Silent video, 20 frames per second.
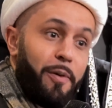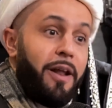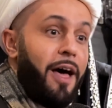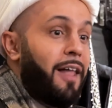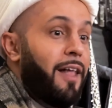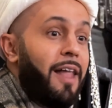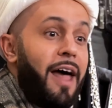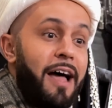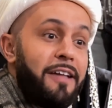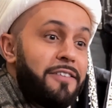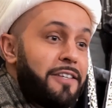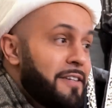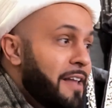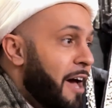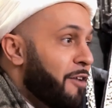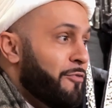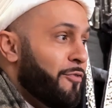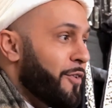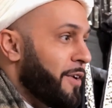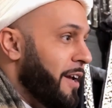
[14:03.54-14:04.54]
but Allah did
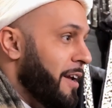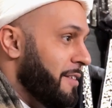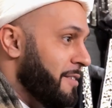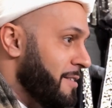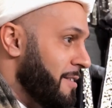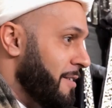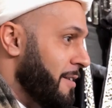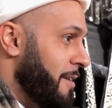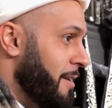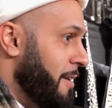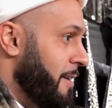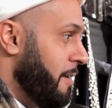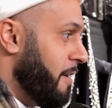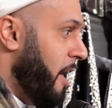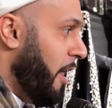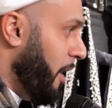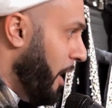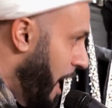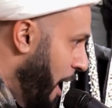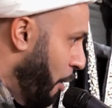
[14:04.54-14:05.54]
not forget.
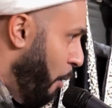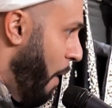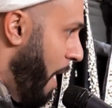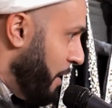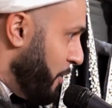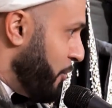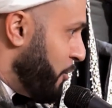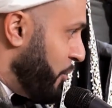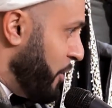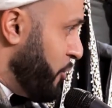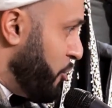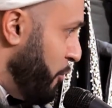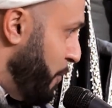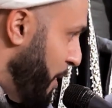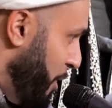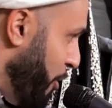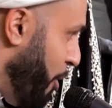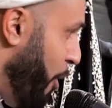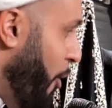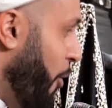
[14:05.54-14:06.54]
Allah wants it to
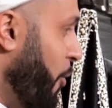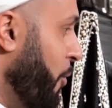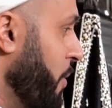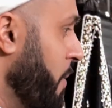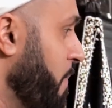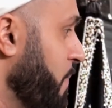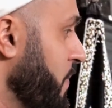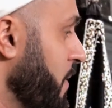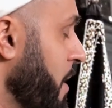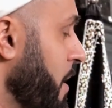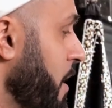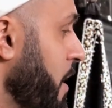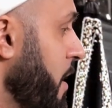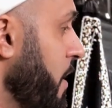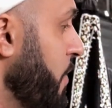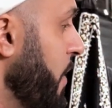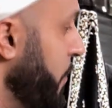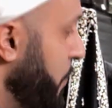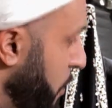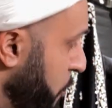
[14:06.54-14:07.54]
be known
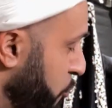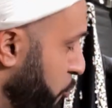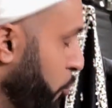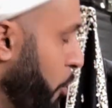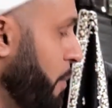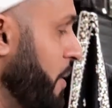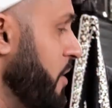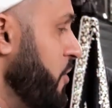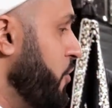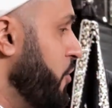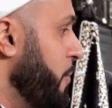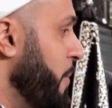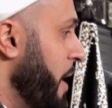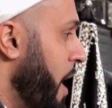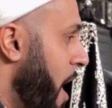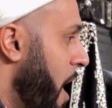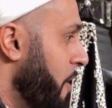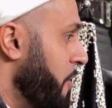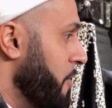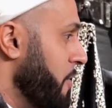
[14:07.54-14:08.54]
that this woman is to be
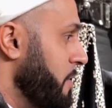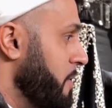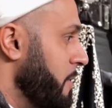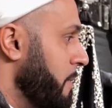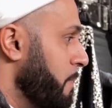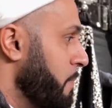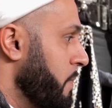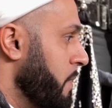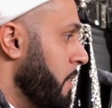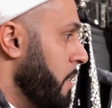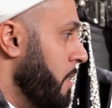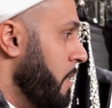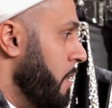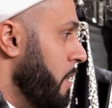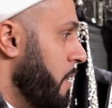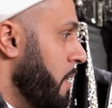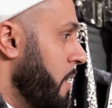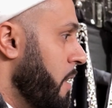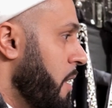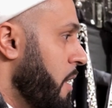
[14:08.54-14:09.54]
honored.
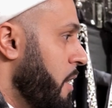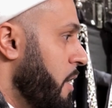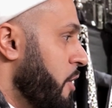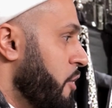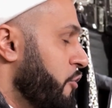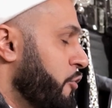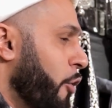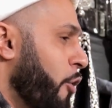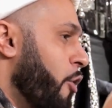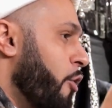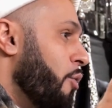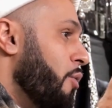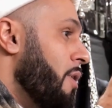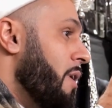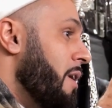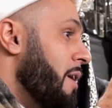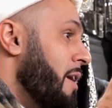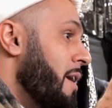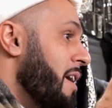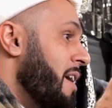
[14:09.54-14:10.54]
So,
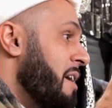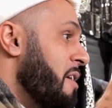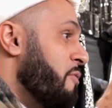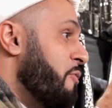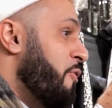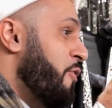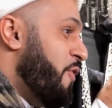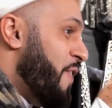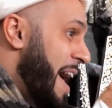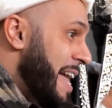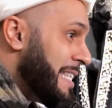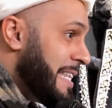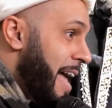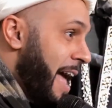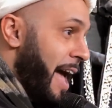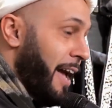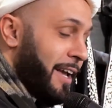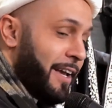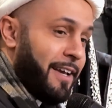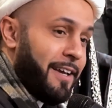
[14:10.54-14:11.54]

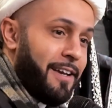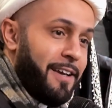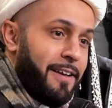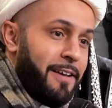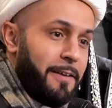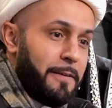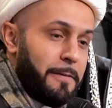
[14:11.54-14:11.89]
Fadak